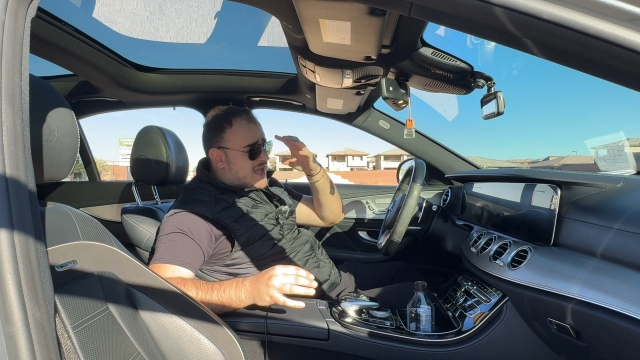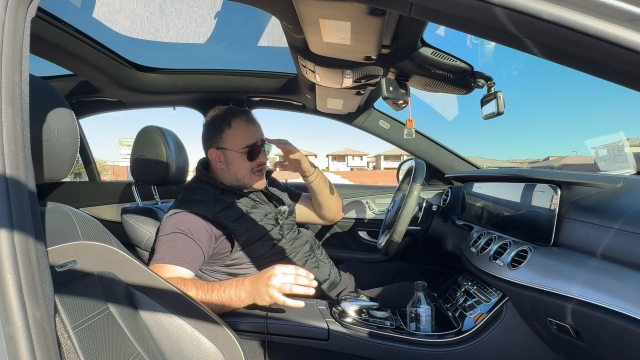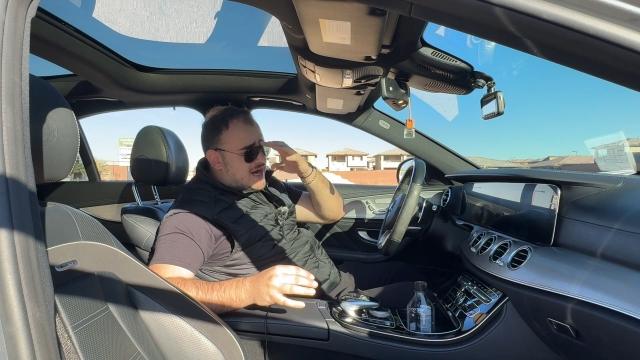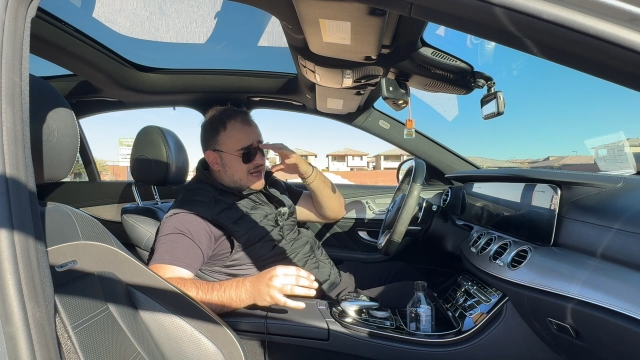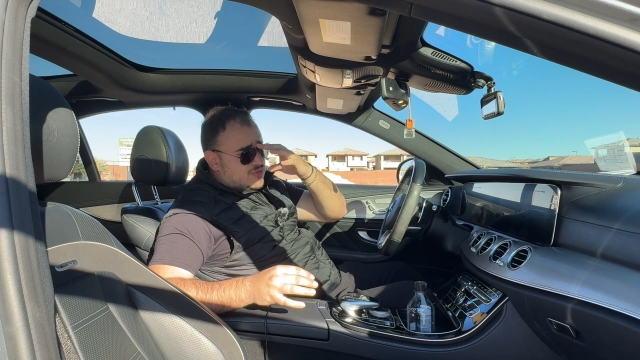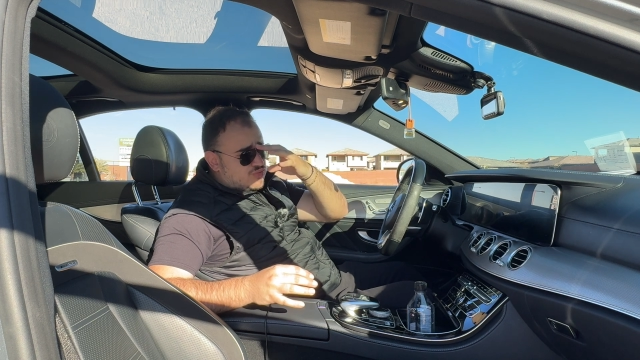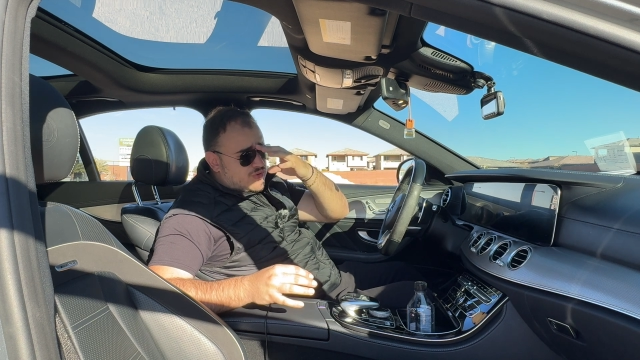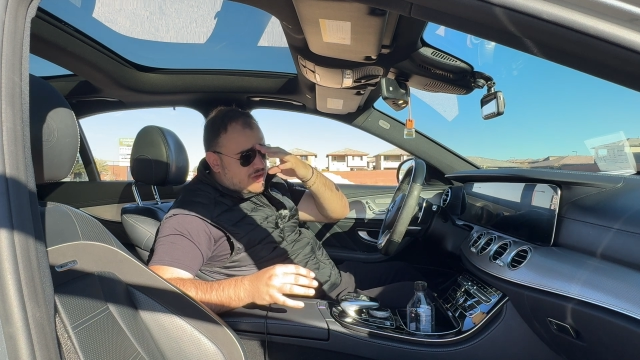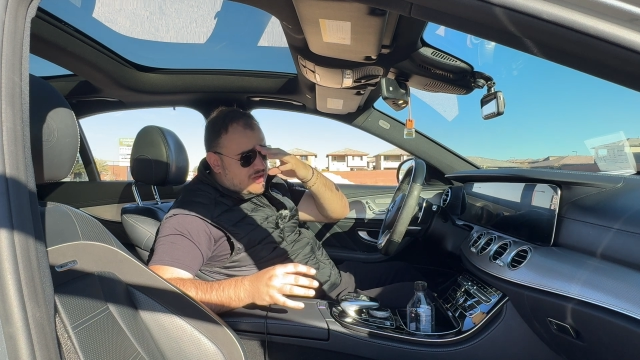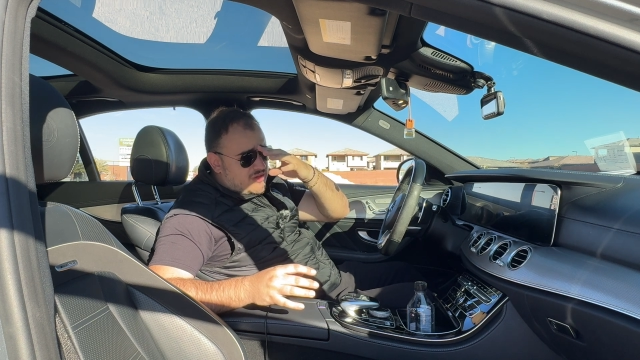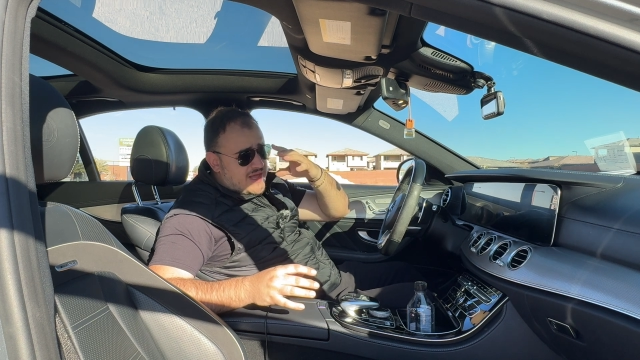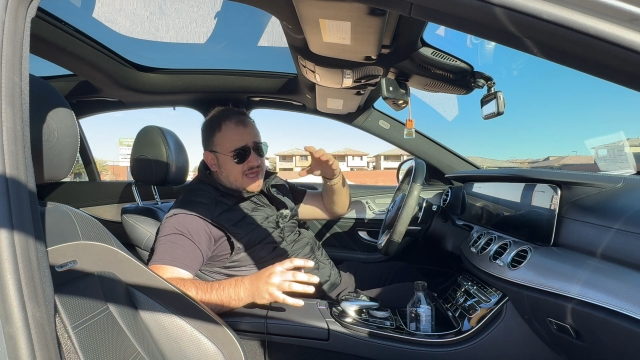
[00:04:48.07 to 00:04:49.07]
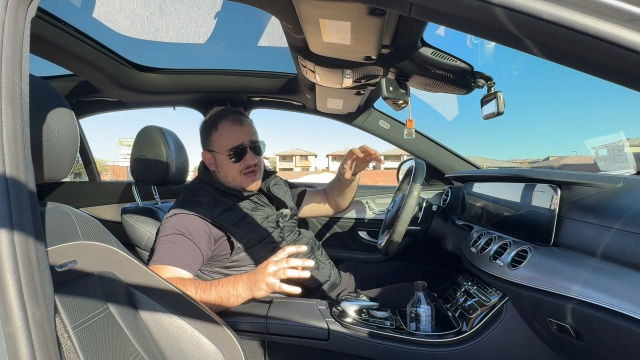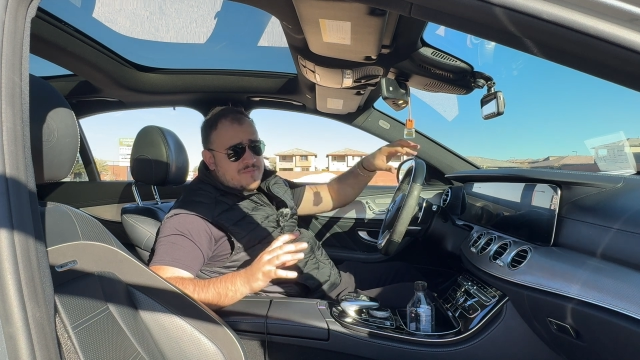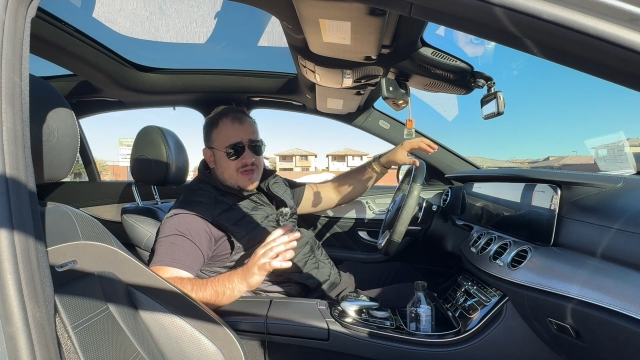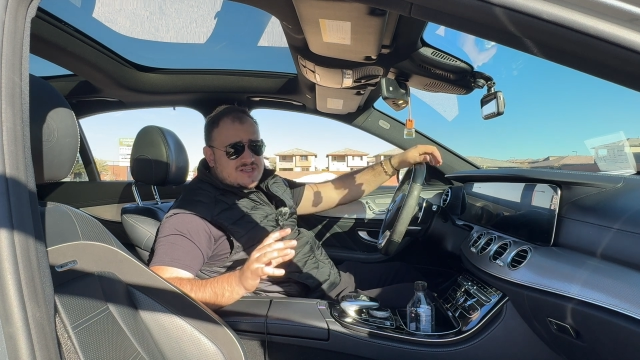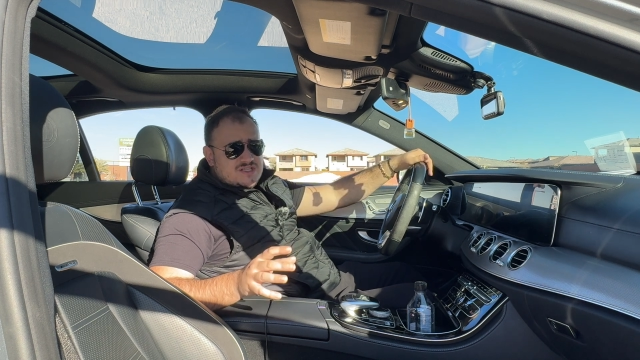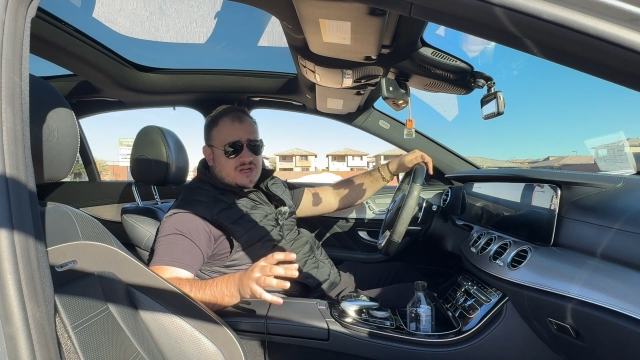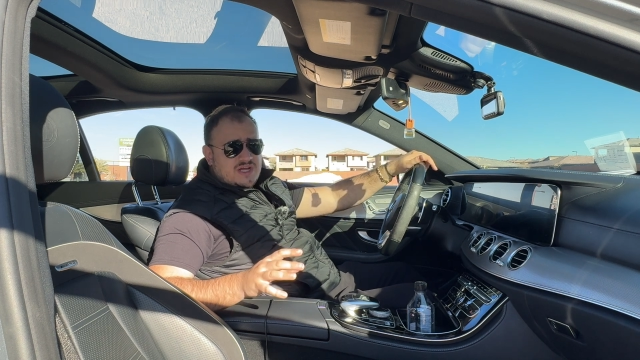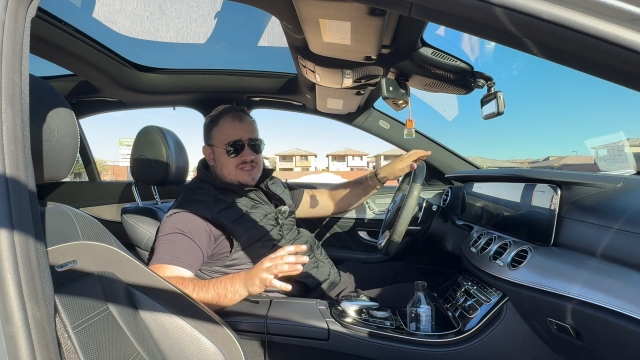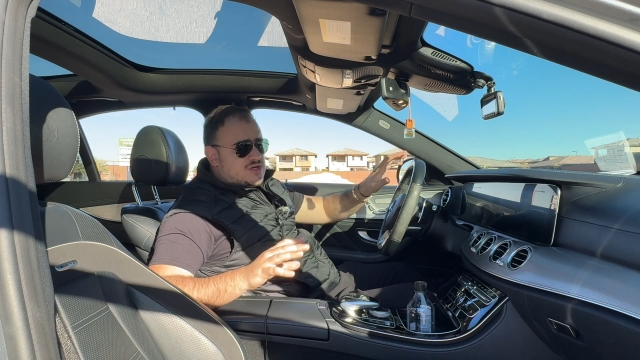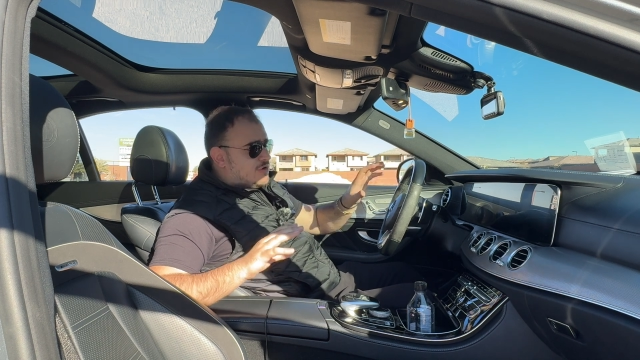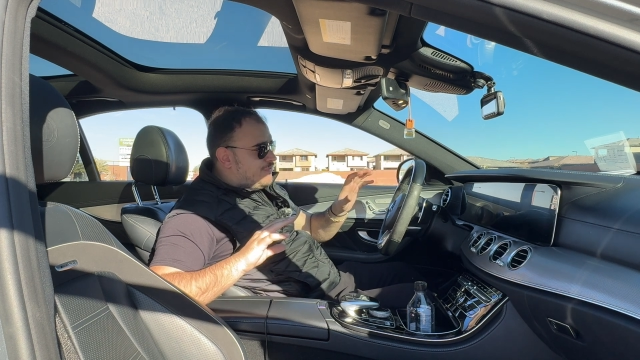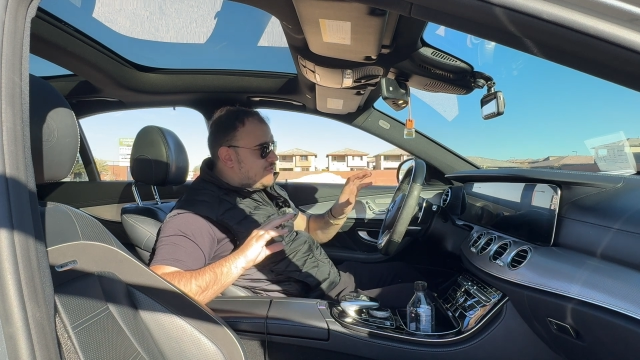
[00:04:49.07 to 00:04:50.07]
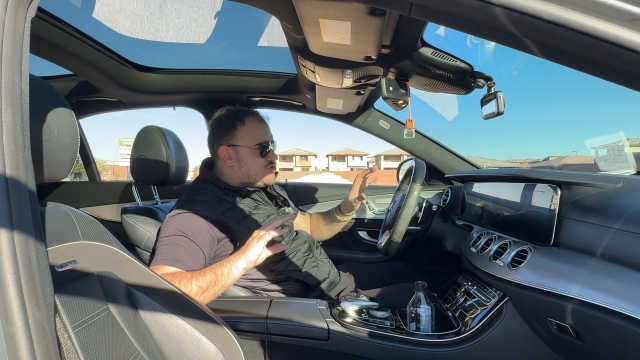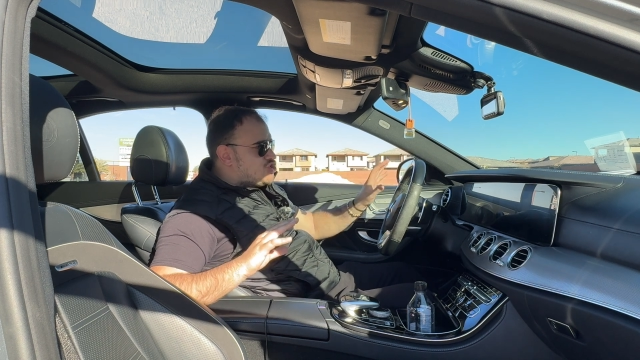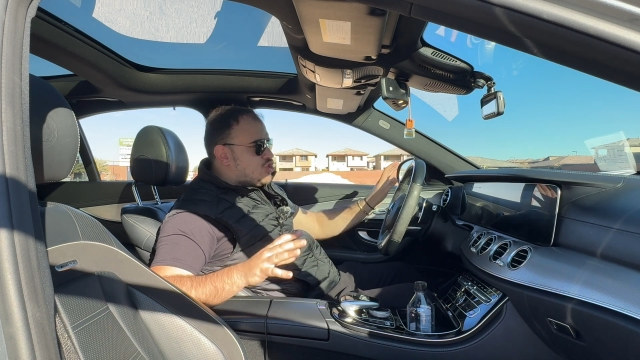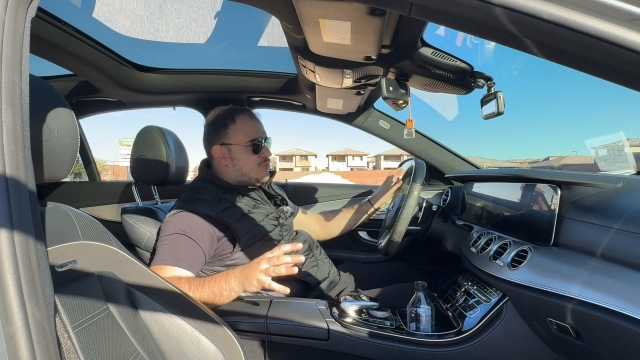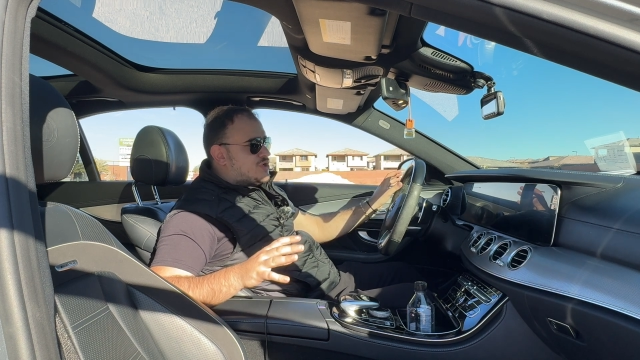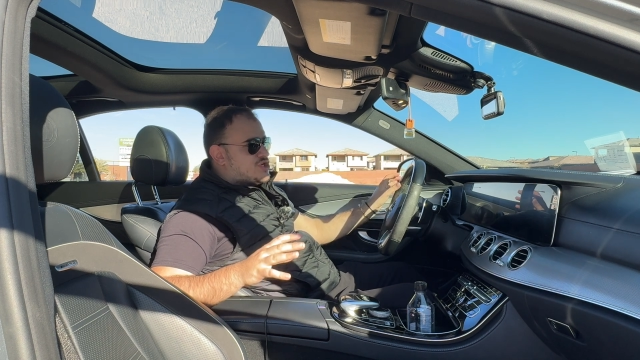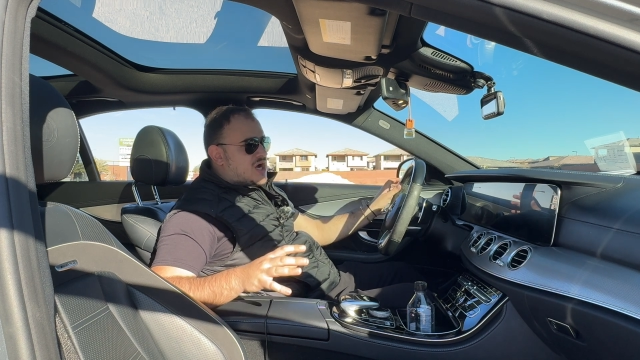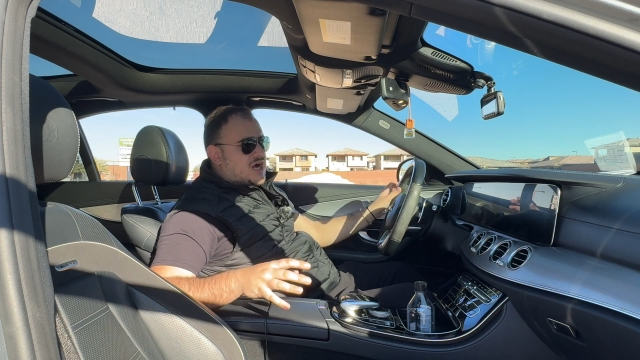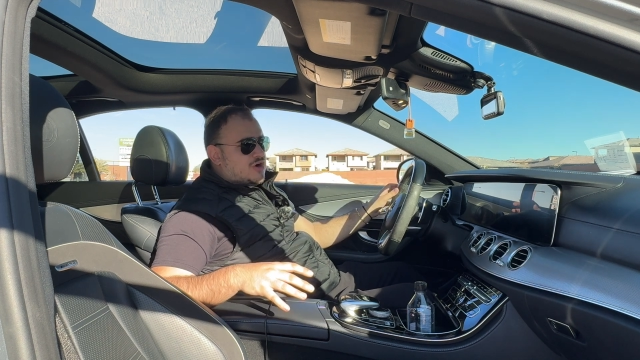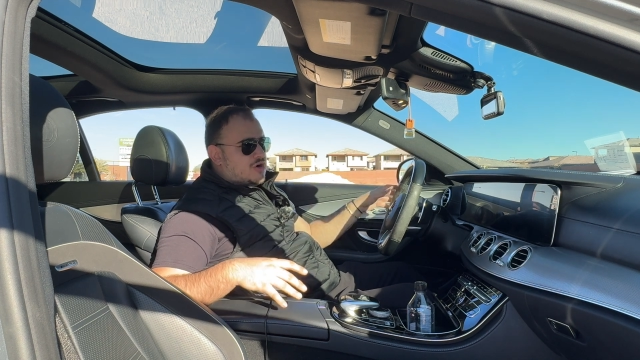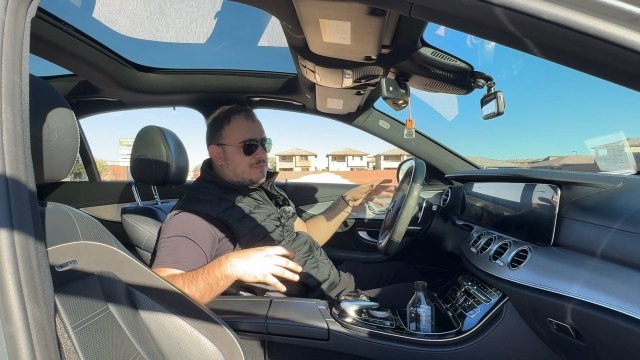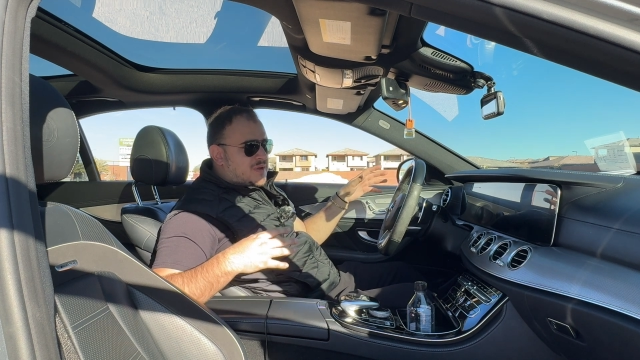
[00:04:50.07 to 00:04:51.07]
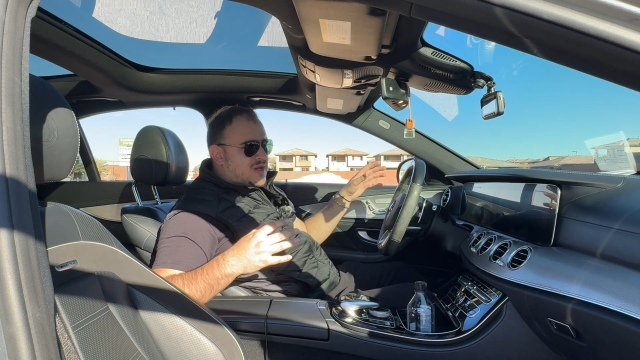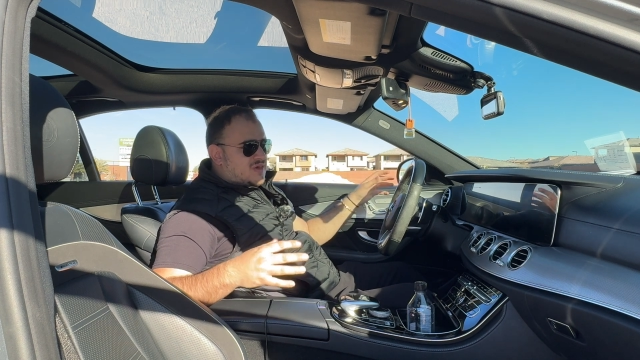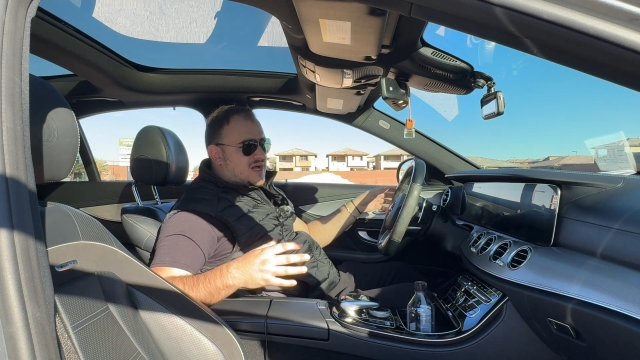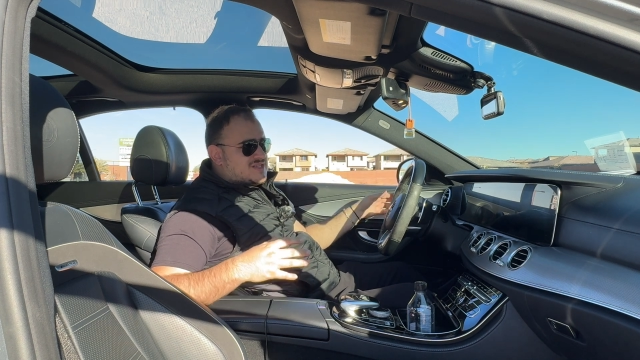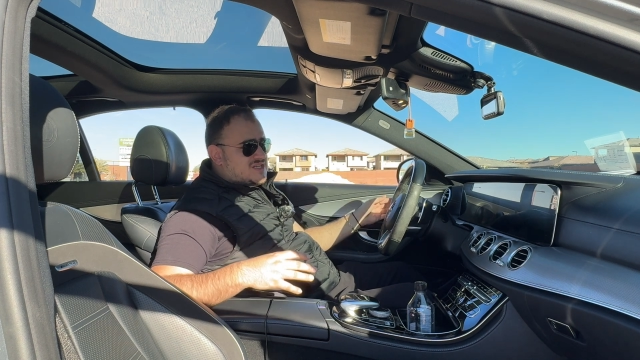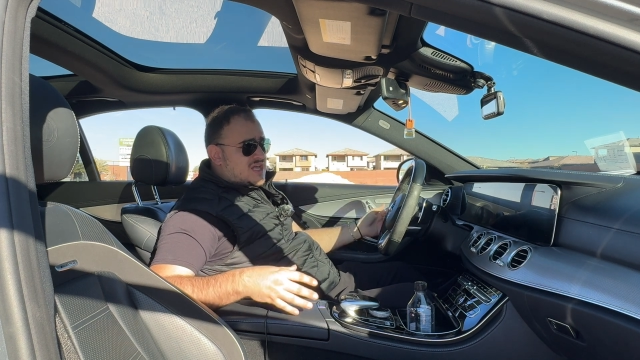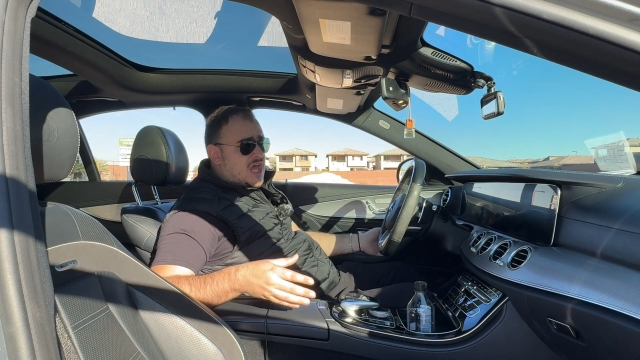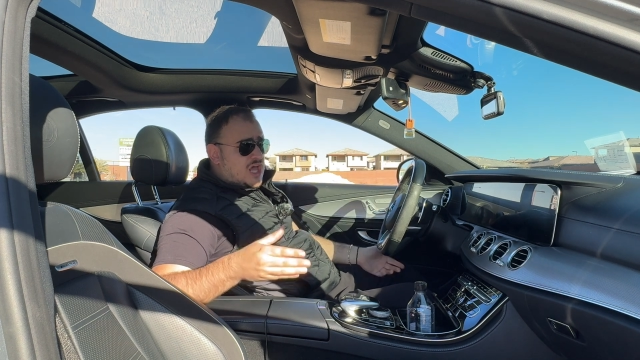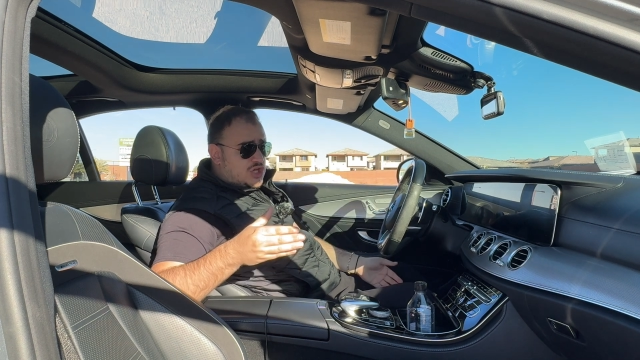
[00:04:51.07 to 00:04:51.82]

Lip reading: And I really like it. It makes the interior feel so much higher up and classy.